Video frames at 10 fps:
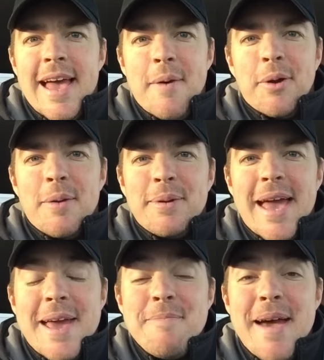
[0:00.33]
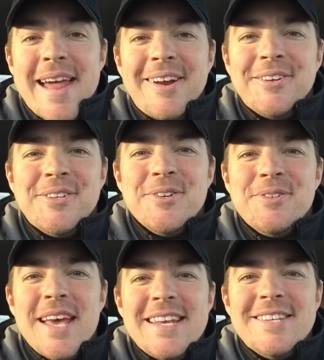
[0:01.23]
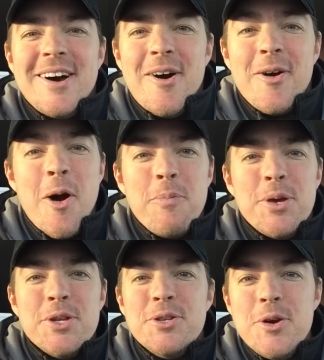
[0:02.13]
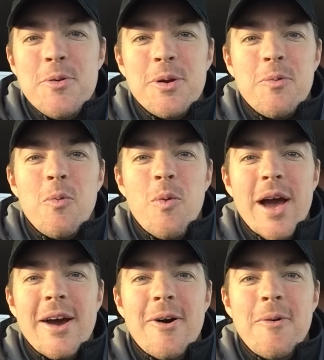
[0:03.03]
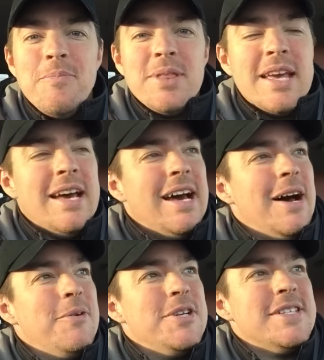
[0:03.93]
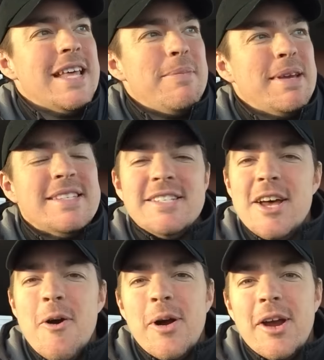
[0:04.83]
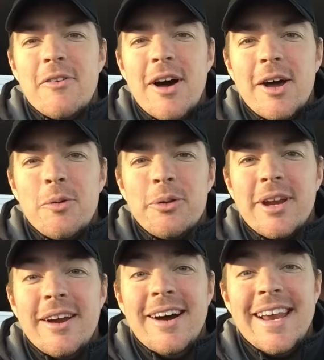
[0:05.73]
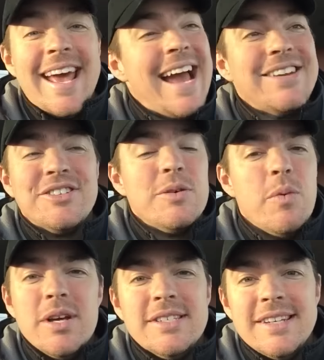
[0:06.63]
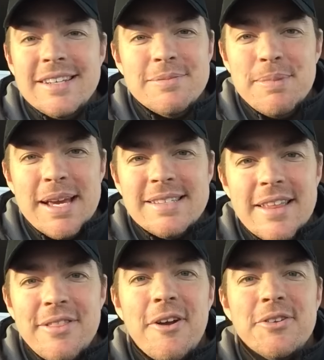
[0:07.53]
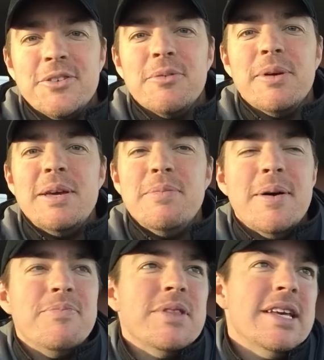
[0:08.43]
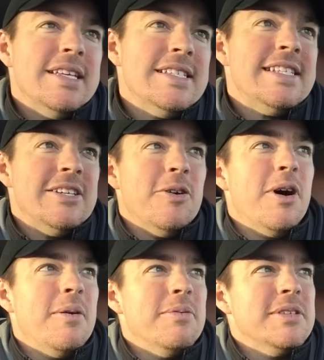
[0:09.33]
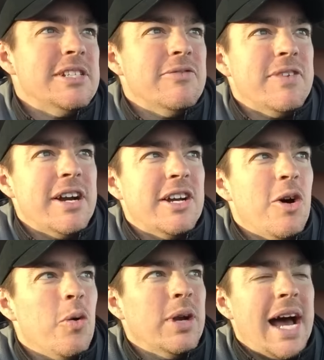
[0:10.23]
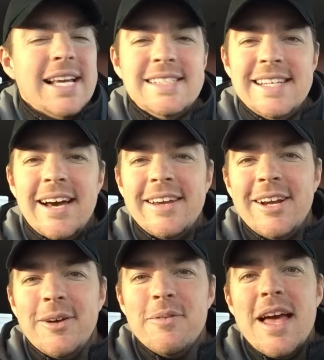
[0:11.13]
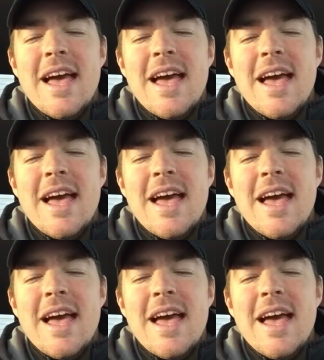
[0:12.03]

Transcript: Hey, what up, gang? Matt here, Tuesday Talk. Hope you're doing well. We just had a big snow here in Raleigh, North Carolina. Actually wasn't as big as I thought it was going to be, but still very cold and icy out here.